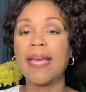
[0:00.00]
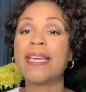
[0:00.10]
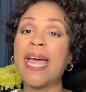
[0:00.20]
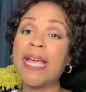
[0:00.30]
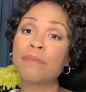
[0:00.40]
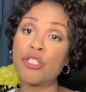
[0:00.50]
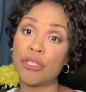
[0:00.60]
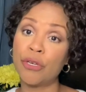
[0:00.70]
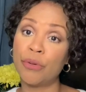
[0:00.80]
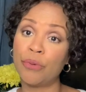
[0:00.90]
Game
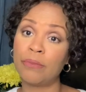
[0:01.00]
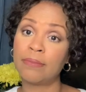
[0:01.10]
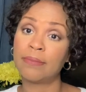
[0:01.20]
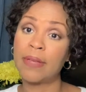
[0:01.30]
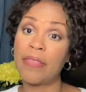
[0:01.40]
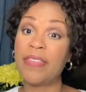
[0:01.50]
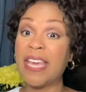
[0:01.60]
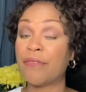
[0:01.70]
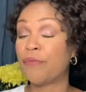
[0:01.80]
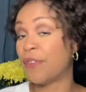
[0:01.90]
2, the
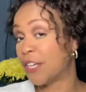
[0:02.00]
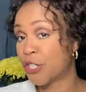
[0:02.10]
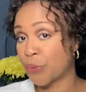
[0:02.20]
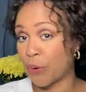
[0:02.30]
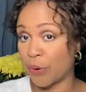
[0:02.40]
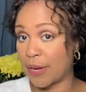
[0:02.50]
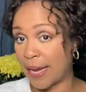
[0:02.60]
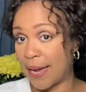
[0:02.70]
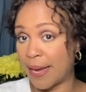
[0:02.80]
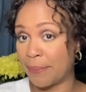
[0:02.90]
adventurer
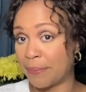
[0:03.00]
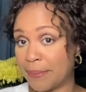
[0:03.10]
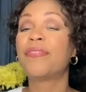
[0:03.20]
game.